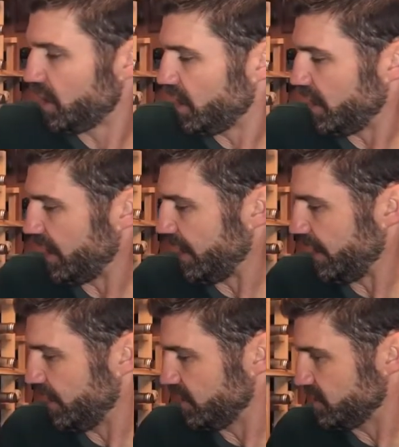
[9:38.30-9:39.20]

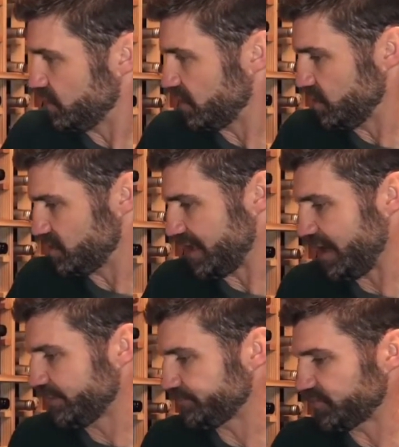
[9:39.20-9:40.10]
You can use
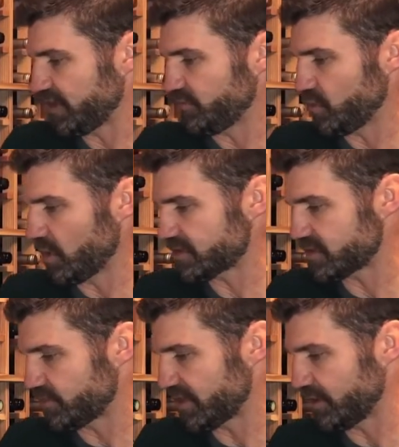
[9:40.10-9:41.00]
that. If you want
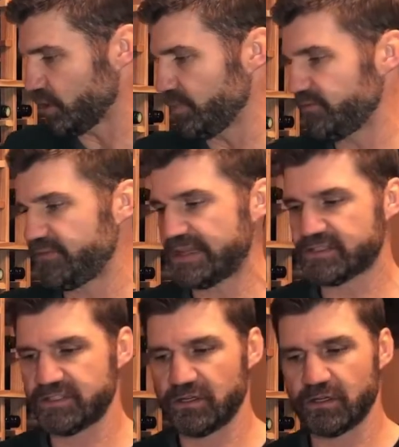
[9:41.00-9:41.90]
something a little bit
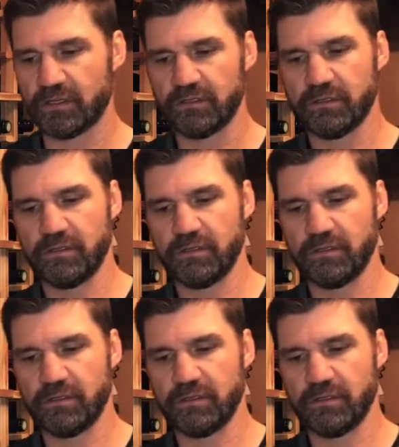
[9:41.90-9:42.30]
fancier,